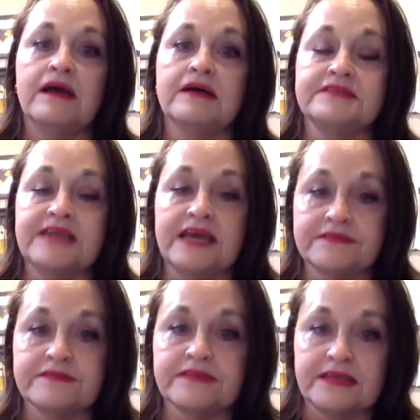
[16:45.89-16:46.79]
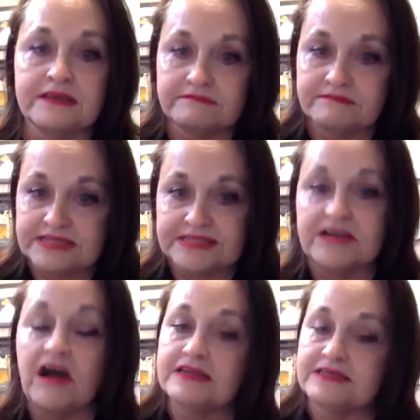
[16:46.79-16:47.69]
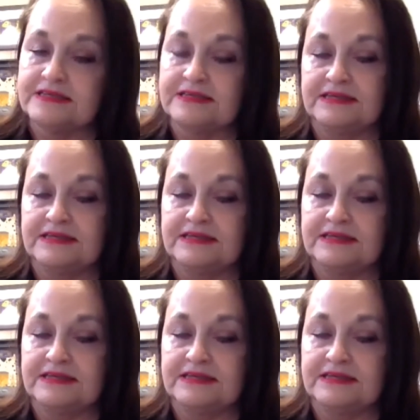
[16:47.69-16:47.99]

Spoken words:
a death that's not